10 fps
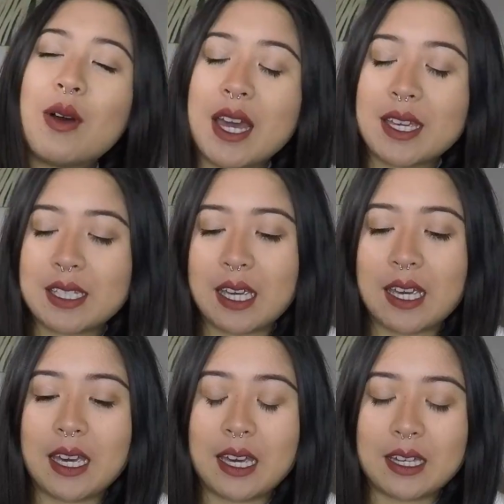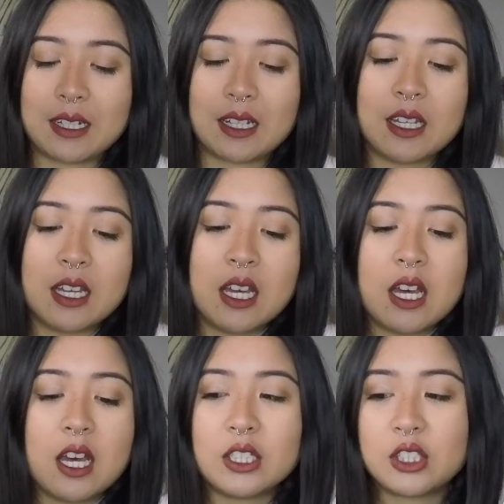I can
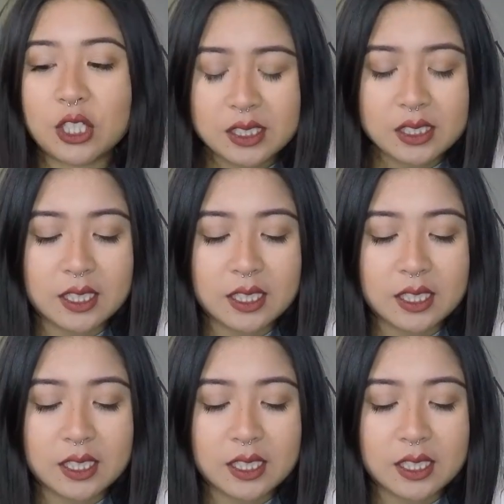adjust